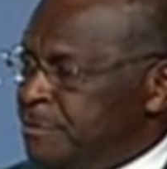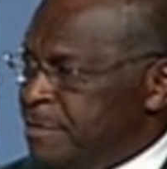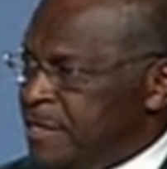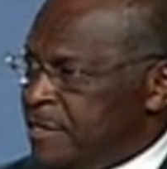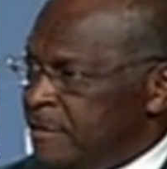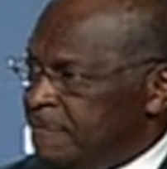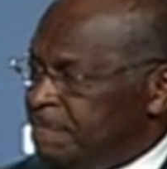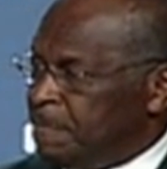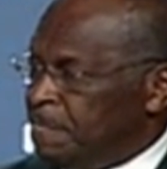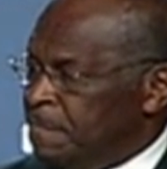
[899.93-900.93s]
should be
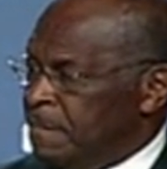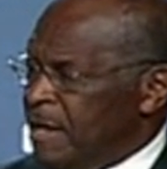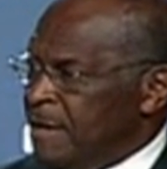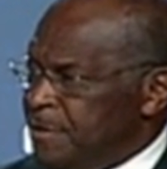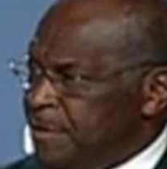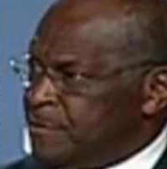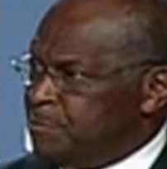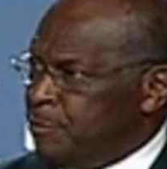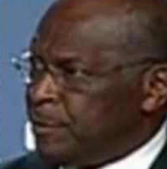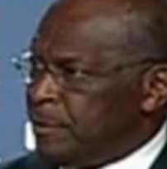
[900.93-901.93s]
at this
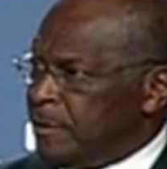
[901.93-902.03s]
point